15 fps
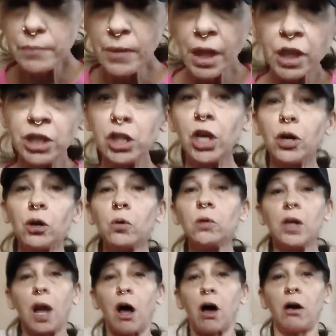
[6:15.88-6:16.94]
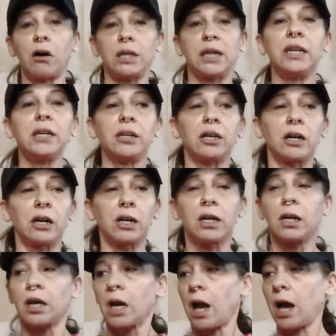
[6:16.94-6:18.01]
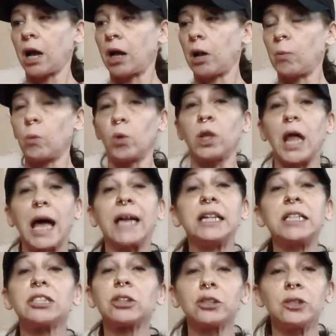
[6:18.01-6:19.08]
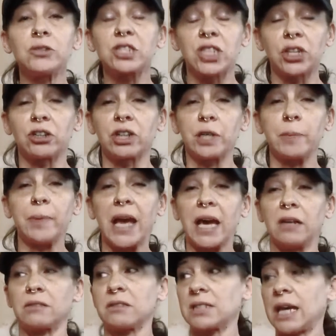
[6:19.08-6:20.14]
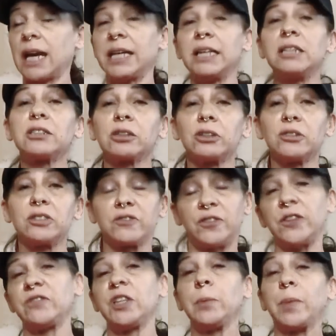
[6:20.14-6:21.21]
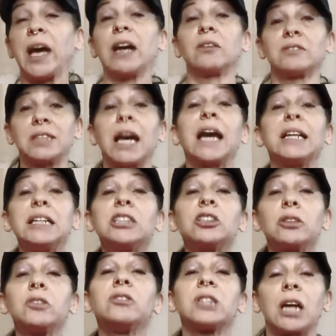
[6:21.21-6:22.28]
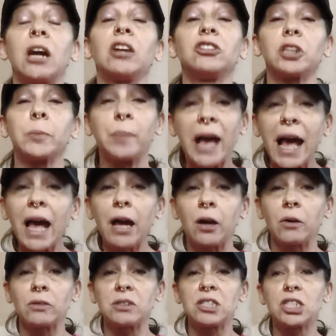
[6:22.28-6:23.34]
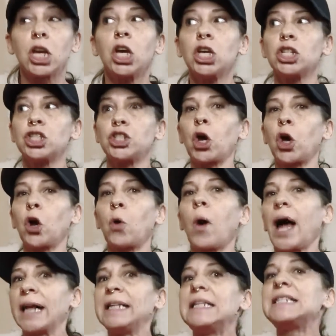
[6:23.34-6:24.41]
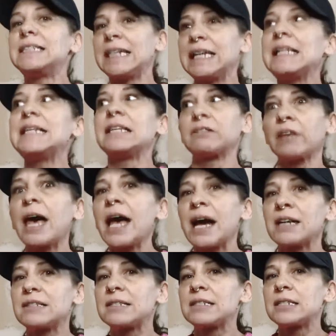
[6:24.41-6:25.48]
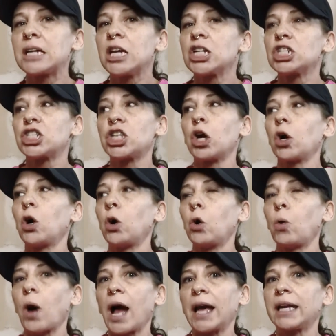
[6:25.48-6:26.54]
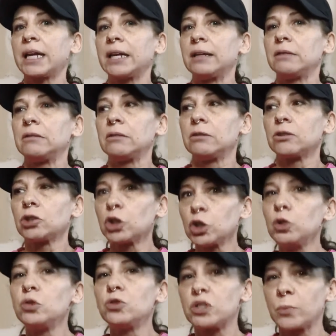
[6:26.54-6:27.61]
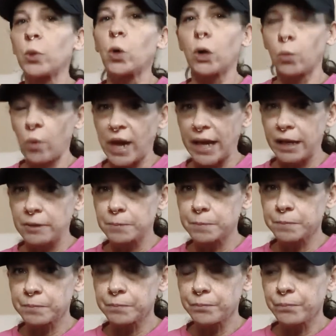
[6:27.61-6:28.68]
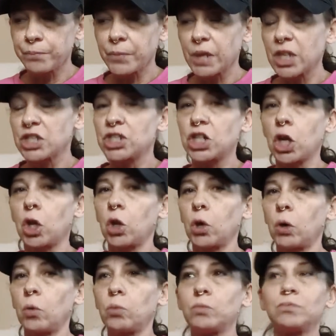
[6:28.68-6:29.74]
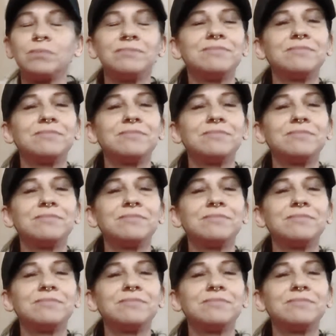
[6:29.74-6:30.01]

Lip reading: I'll hear, well, I need to lose 30 pounds. I need to lose 50 pounds. I need to lose 100 pounds, so I need to eat less so I can lose more weight. So